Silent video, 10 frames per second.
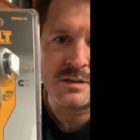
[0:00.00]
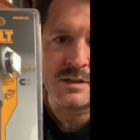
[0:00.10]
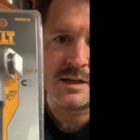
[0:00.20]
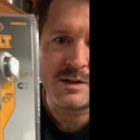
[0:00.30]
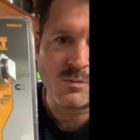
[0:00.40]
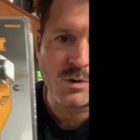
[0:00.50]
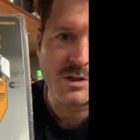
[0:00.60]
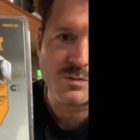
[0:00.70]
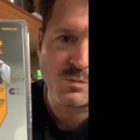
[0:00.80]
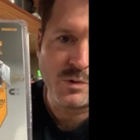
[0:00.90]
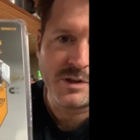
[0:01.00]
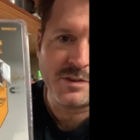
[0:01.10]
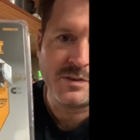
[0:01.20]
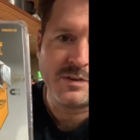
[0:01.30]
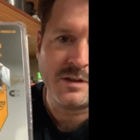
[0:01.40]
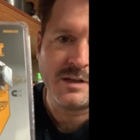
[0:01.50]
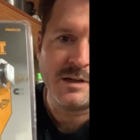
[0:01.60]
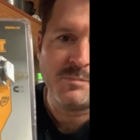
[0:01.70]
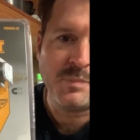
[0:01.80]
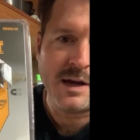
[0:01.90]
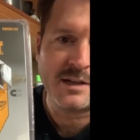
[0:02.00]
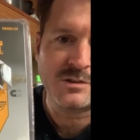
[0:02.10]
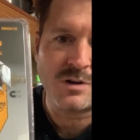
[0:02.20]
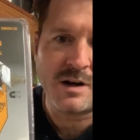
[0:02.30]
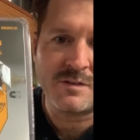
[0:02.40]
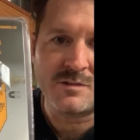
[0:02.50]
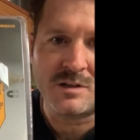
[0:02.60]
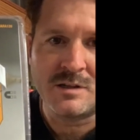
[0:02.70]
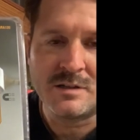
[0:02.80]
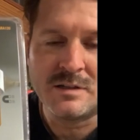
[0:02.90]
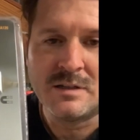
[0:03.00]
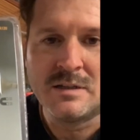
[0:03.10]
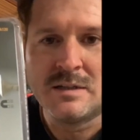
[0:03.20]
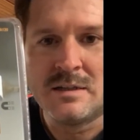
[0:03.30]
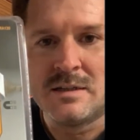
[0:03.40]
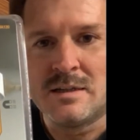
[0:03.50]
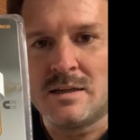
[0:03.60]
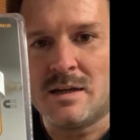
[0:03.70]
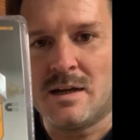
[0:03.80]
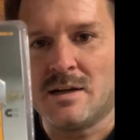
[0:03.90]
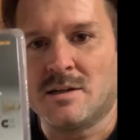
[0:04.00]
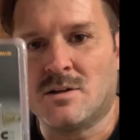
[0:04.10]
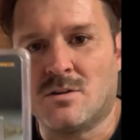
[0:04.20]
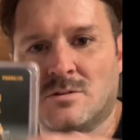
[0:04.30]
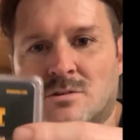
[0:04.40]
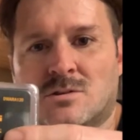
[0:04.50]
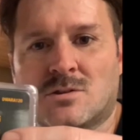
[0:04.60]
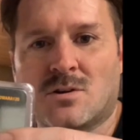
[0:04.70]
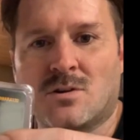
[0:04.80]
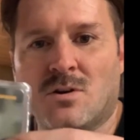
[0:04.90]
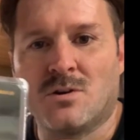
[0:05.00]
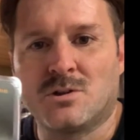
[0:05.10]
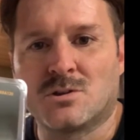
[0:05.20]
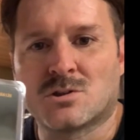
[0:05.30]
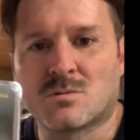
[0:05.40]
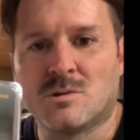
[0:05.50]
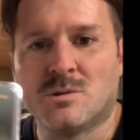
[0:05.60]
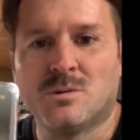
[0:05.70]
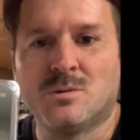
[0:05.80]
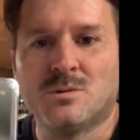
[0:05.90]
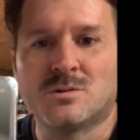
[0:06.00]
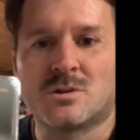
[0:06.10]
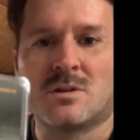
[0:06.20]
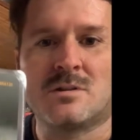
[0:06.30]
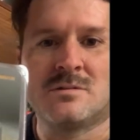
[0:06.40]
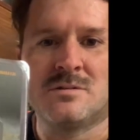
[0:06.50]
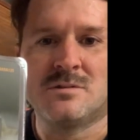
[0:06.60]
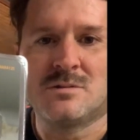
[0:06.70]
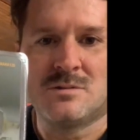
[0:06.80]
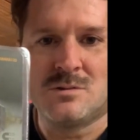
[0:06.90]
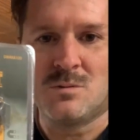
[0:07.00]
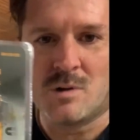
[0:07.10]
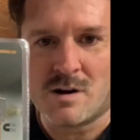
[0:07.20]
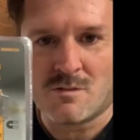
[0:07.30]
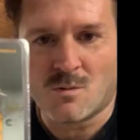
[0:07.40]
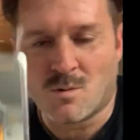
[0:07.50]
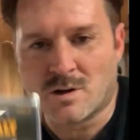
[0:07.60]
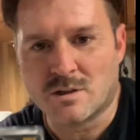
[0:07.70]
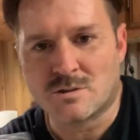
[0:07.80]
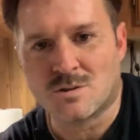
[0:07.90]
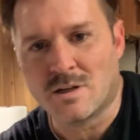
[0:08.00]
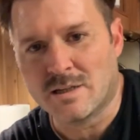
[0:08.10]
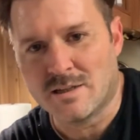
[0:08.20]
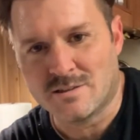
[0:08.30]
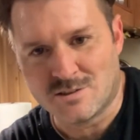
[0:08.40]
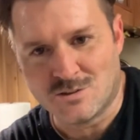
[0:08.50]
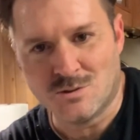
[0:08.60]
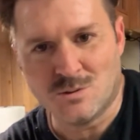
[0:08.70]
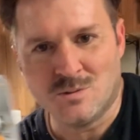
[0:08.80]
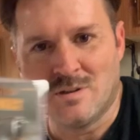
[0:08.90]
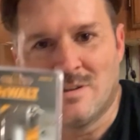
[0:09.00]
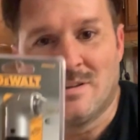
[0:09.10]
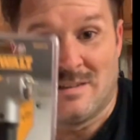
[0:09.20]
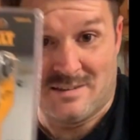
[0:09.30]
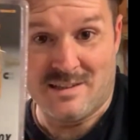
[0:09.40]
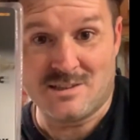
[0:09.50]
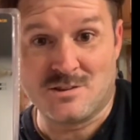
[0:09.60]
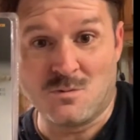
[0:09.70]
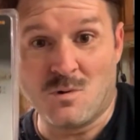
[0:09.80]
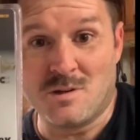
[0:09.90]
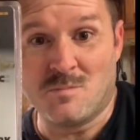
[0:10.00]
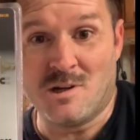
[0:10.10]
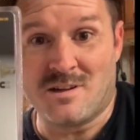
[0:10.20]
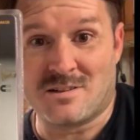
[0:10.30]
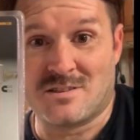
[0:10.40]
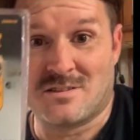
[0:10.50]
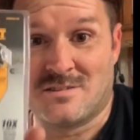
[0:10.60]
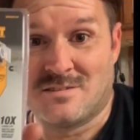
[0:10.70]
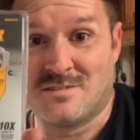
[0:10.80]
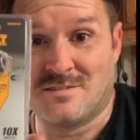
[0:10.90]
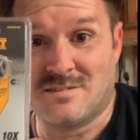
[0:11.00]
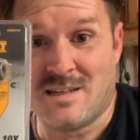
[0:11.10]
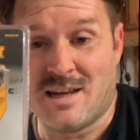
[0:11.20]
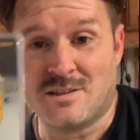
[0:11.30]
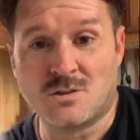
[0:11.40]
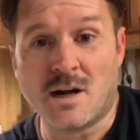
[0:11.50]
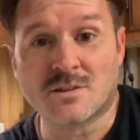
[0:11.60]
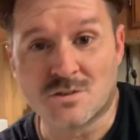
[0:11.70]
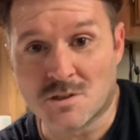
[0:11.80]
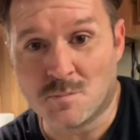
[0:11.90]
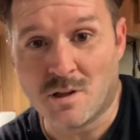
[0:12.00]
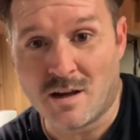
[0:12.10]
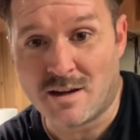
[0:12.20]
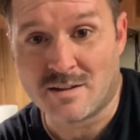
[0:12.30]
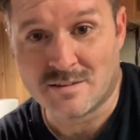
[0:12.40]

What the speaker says: and it works with the impact driver, and it'll turn all your screws or do whatever work you're trying to get it to do. And that's 20 bucks at Tractor Supply,